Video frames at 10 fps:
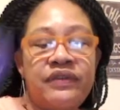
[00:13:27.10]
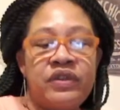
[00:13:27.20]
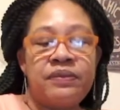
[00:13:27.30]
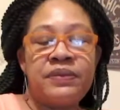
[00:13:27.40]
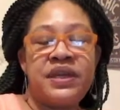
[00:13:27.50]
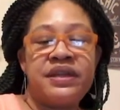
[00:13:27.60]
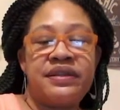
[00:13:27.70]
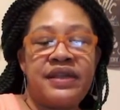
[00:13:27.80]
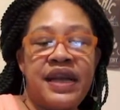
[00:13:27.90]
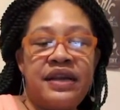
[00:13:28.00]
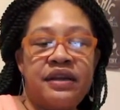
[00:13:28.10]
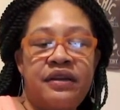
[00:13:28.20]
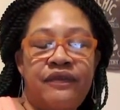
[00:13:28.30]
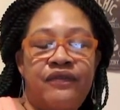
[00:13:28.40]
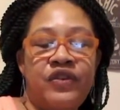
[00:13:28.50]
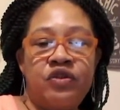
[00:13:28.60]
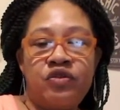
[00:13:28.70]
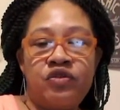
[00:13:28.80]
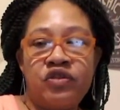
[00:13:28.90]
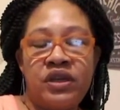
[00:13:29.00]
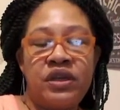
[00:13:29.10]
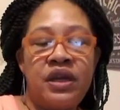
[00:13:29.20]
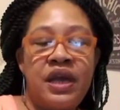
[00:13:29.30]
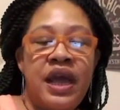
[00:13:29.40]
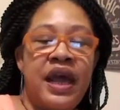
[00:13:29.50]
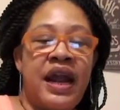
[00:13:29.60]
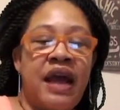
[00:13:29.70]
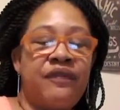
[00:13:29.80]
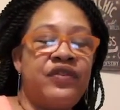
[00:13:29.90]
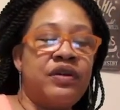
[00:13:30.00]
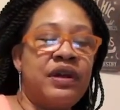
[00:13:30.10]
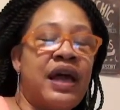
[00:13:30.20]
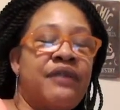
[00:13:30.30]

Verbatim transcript: them in a state of confusion. And I feel like